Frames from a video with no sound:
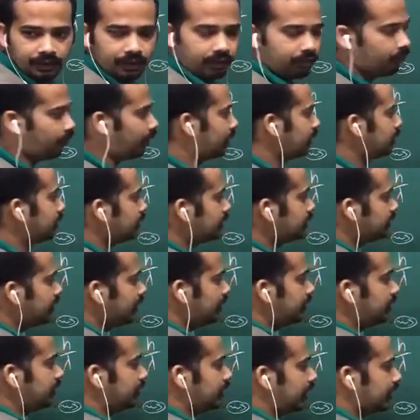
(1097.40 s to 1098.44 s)
What is the
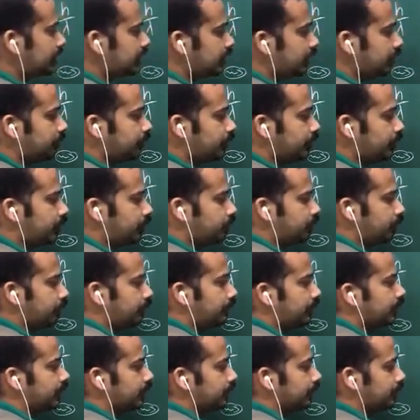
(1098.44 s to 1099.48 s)
change in x component of
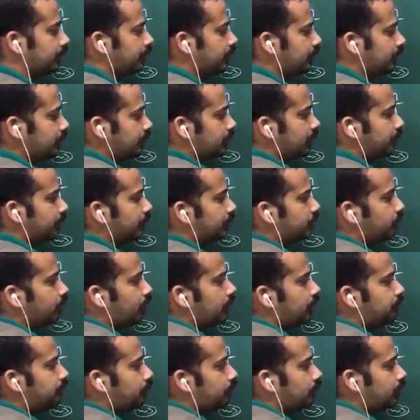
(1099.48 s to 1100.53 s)
momentum? Suppose
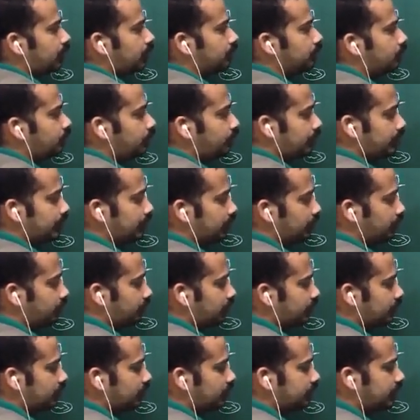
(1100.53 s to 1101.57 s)
one photon moved here.
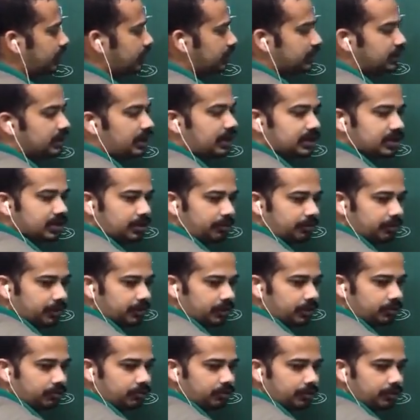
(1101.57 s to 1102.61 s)
What is the change in x
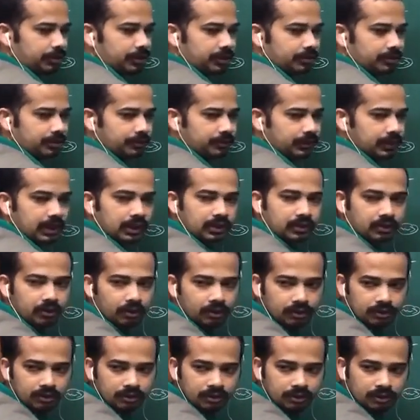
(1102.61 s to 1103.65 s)
component of momentum of
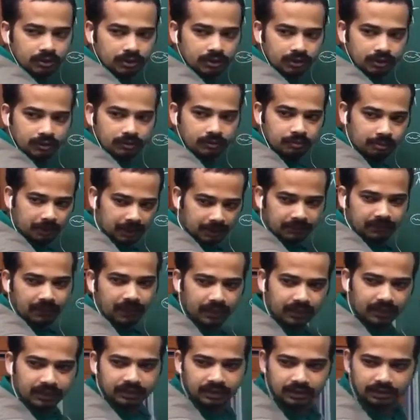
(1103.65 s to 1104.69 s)
electron? By
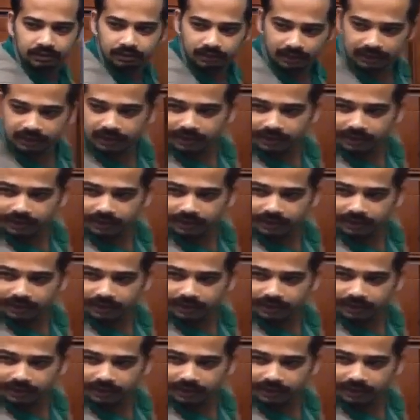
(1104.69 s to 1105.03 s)
finding this one, I